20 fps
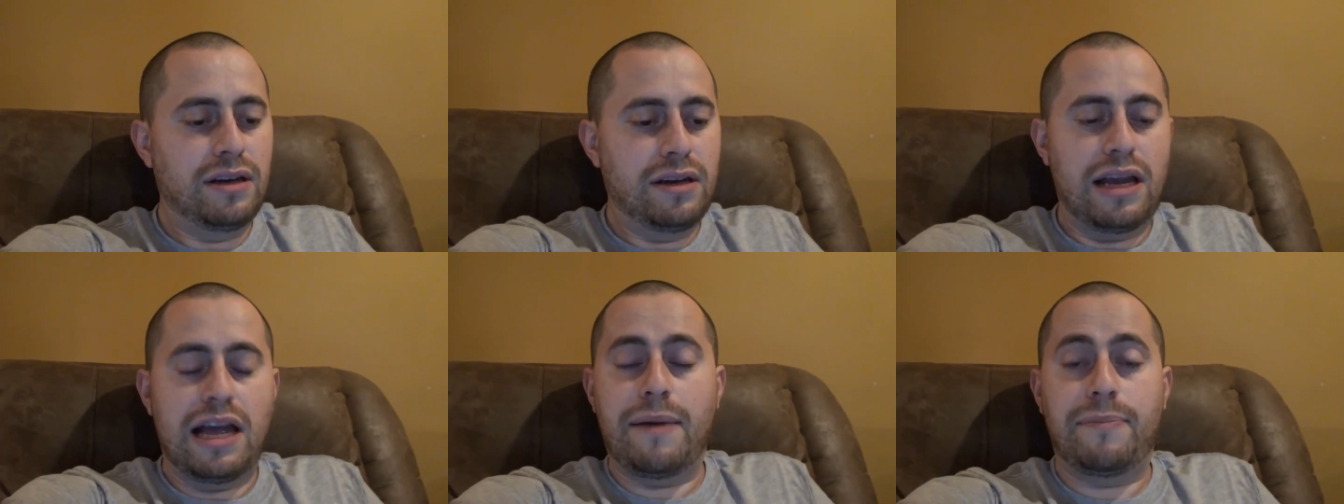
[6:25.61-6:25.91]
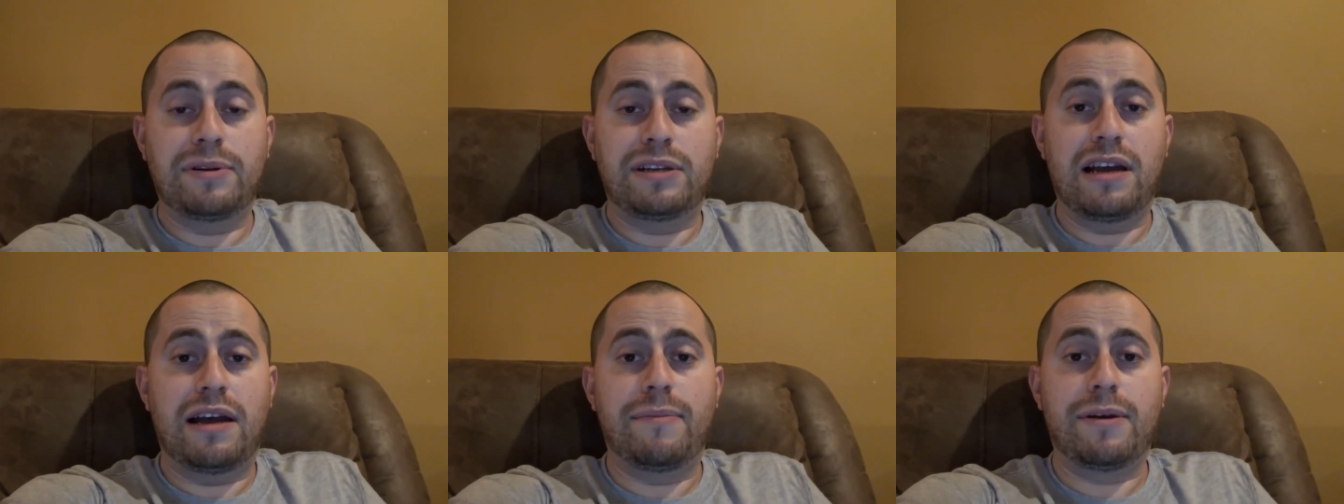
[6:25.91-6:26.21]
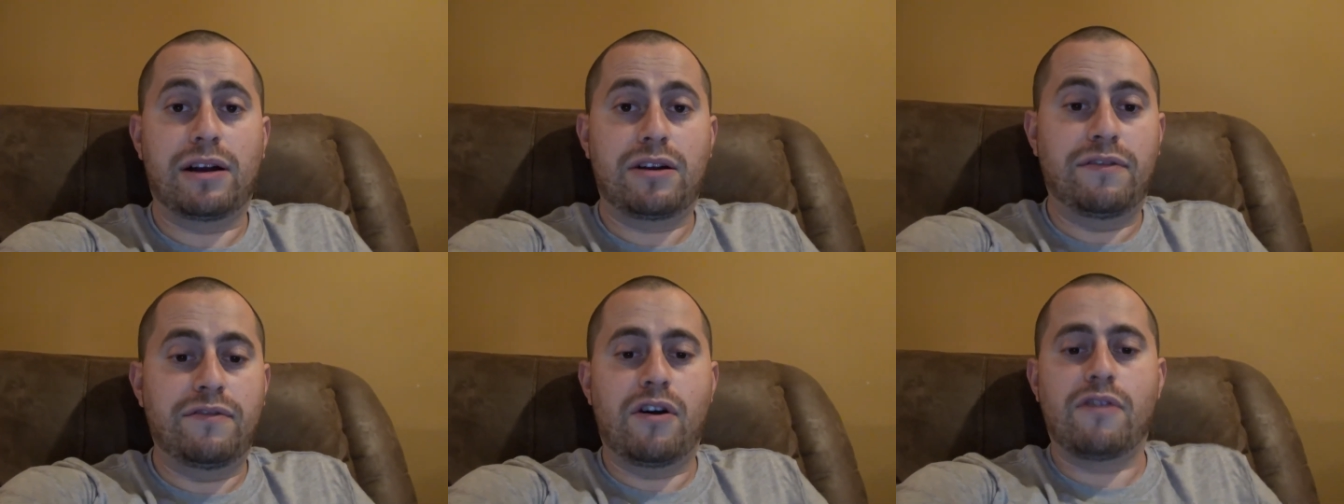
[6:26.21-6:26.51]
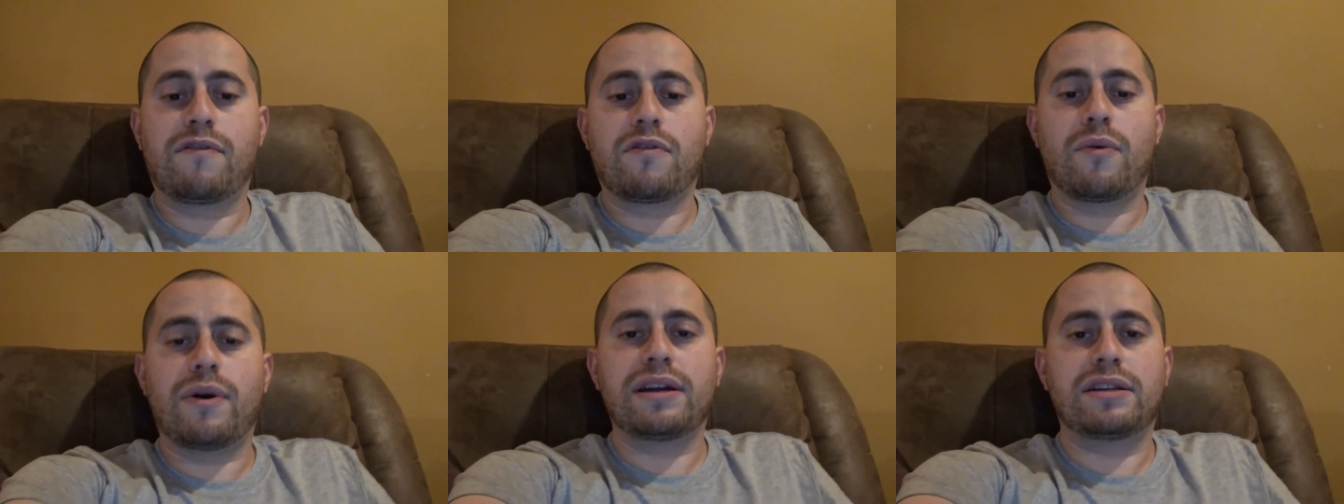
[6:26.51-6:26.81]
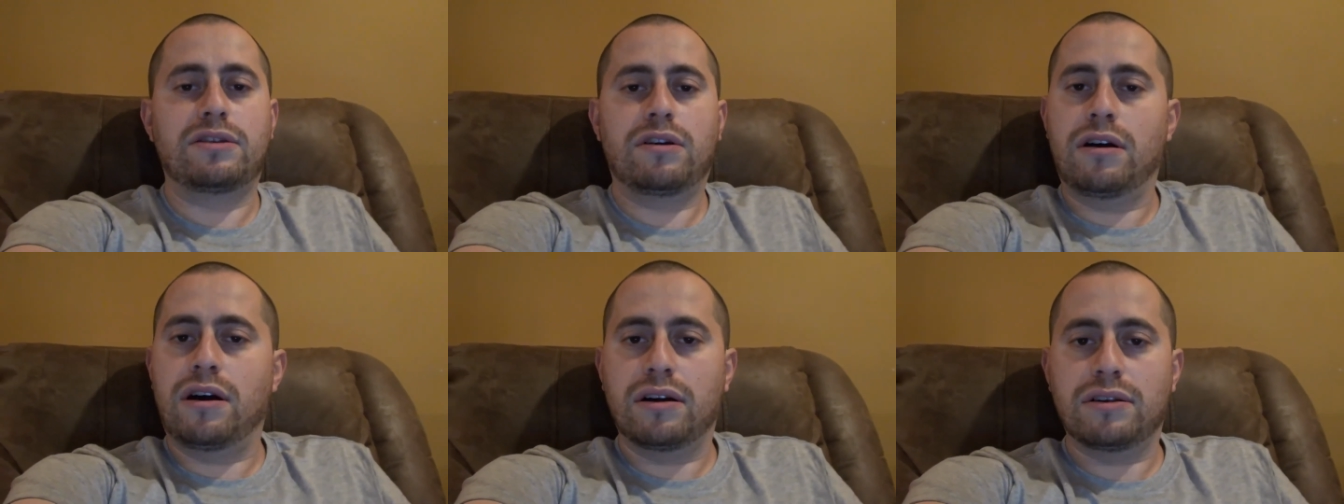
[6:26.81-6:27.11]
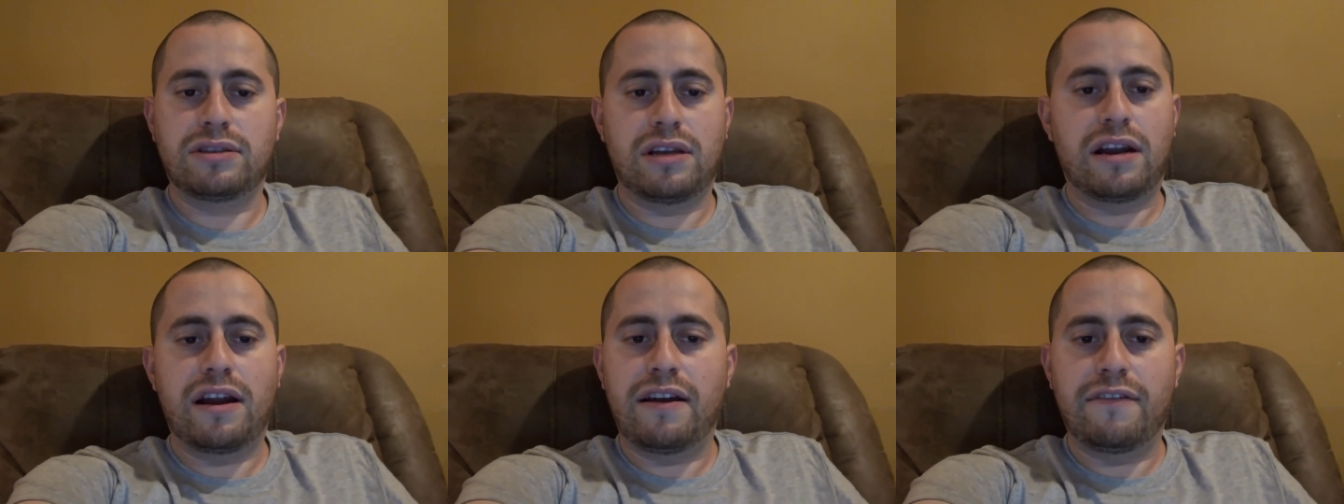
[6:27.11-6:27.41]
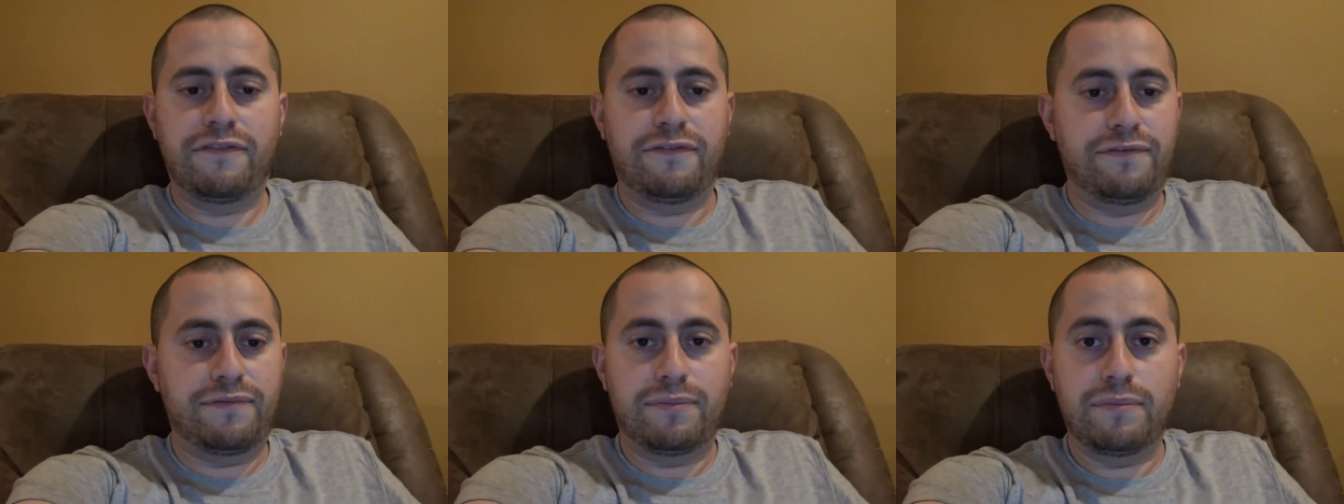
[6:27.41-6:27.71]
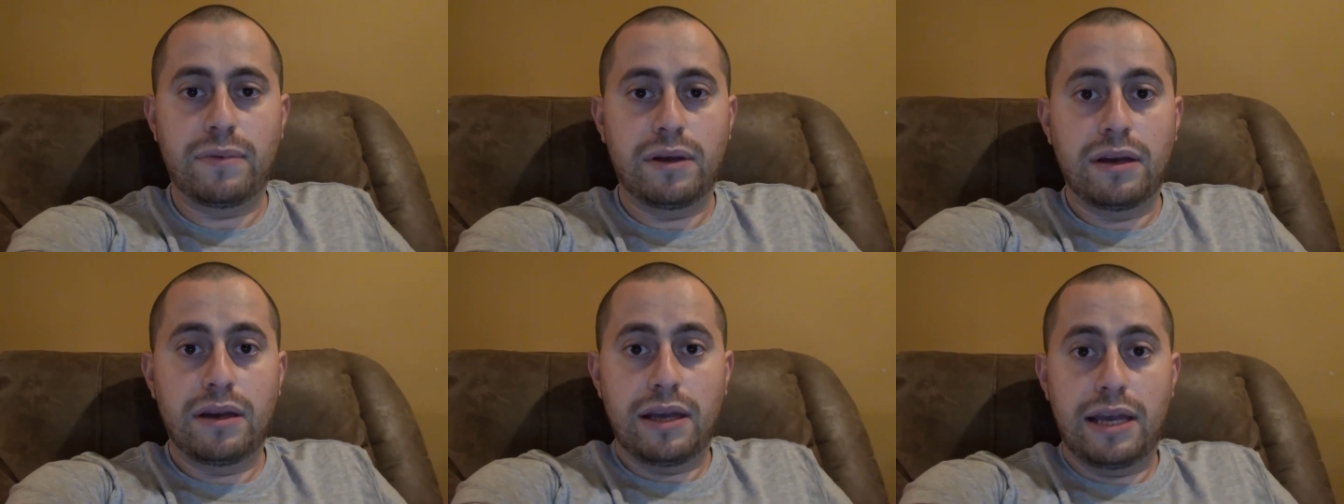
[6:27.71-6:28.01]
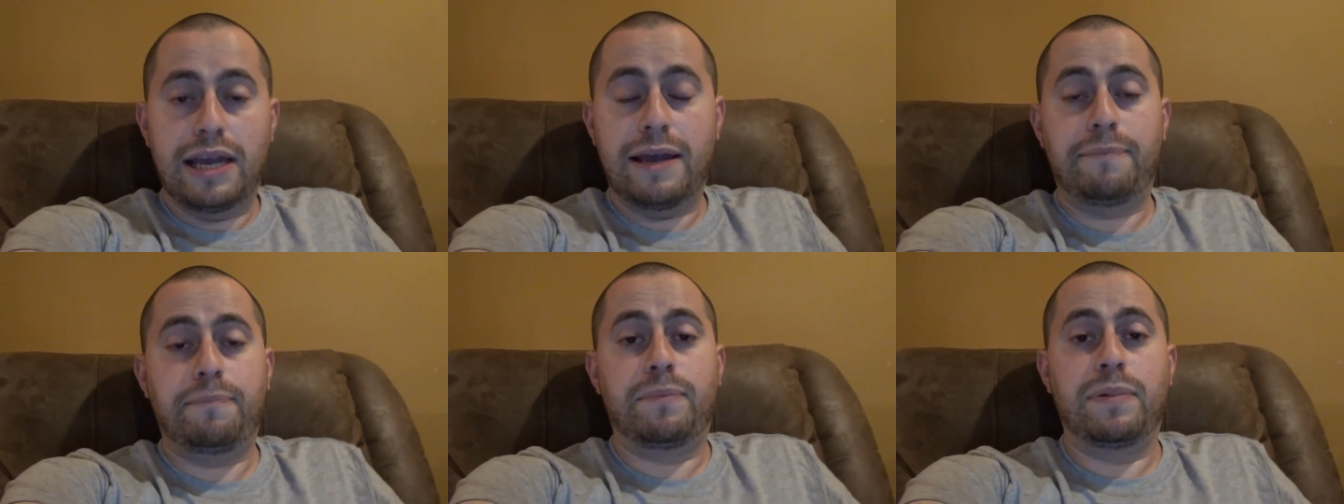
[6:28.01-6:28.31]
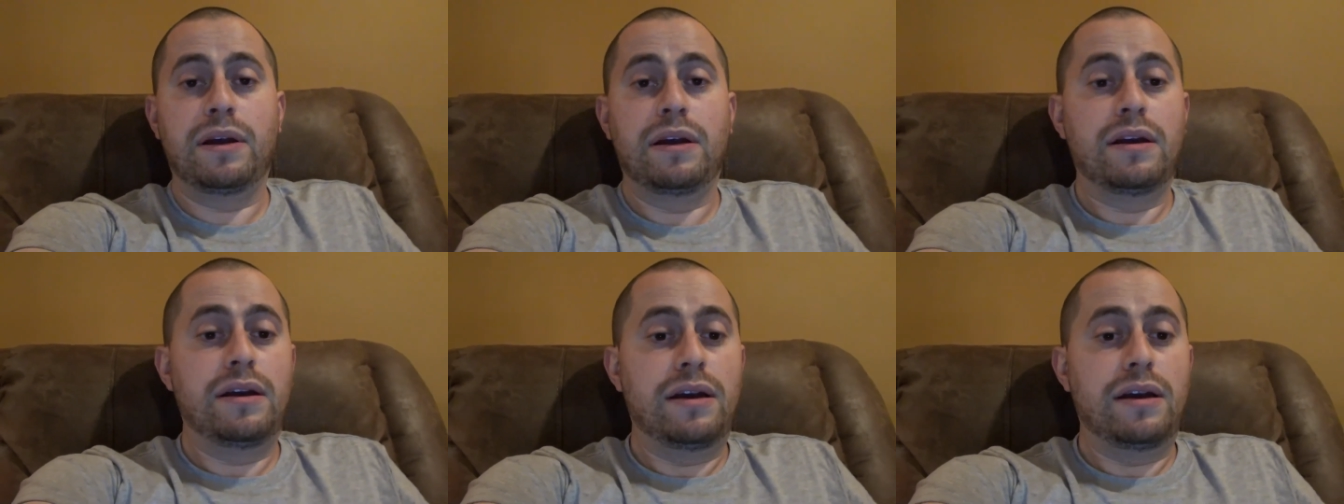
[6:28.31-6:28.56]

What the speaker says: epidemic of overweight dogs that have hip,